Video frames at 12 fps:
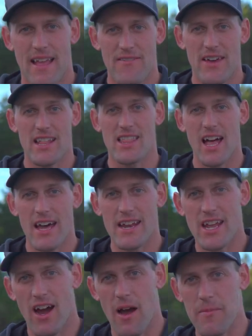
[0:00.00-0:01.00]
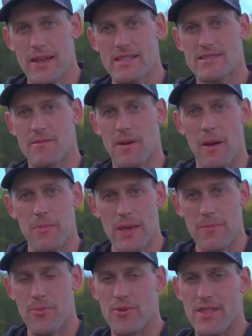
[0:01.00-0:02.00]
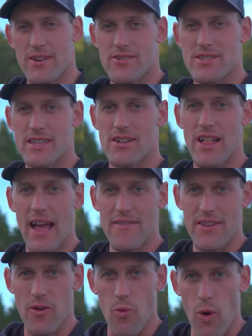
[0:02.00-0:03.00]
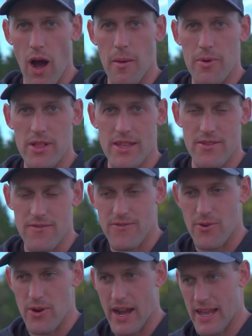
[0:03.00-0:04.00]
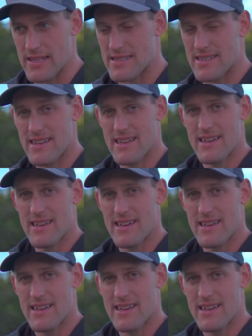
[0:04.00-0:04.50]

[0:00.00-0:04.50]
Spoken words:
had a lot of comments about people that are still having wobble in their forehands,